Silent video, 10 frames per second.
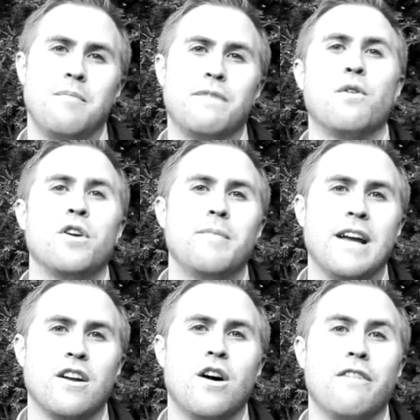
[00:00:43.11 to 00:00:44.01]
before you
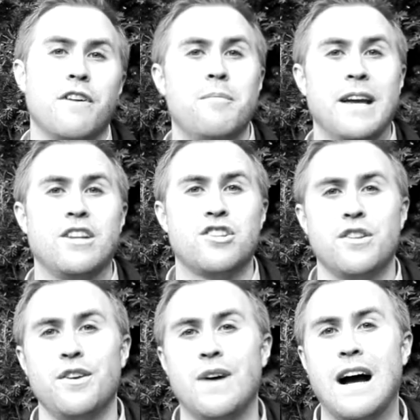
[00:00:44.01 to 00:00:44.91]
make an offer, and making
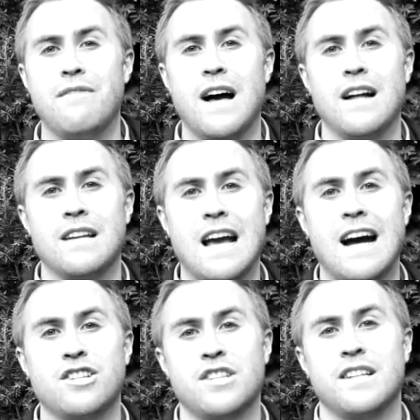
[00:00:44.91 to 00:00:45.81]
sure that you have that
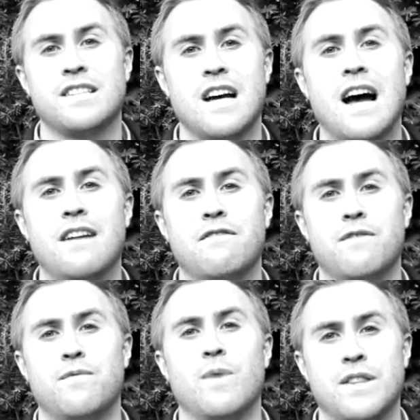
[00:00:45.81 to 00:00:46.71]
cash set aside
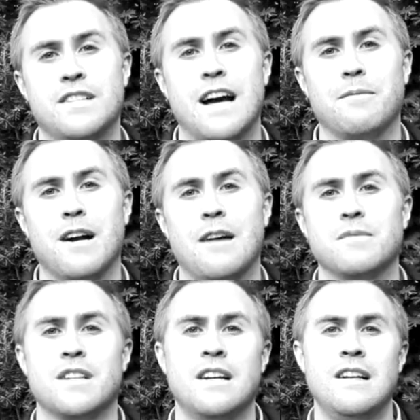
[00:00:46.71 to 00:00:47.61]
when the time
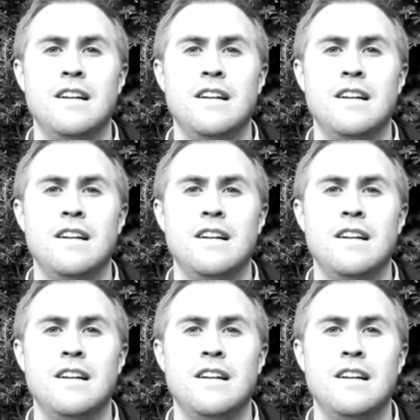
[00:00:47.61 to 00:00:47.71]
comes.